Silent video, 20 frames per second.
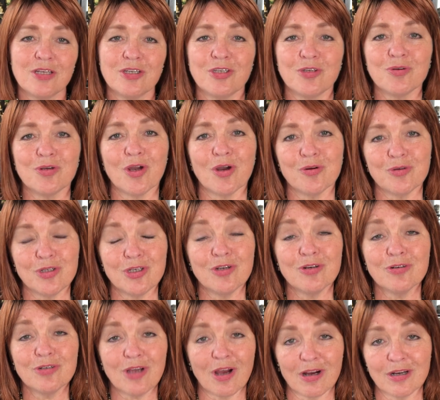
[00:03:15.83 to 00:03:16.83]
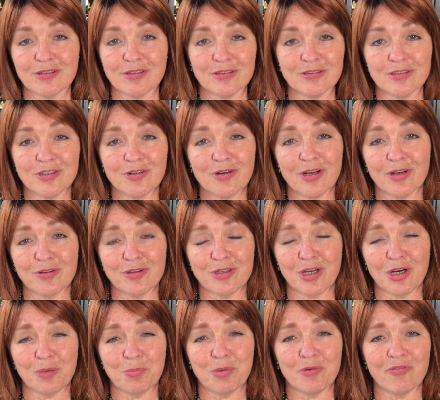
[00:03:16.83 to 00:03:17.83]
You go to your doctor, your
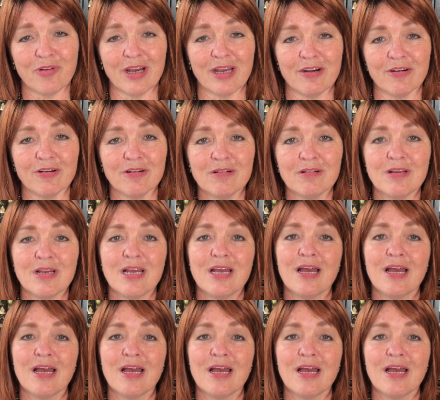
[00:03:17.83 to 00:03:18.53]
healthcare provider,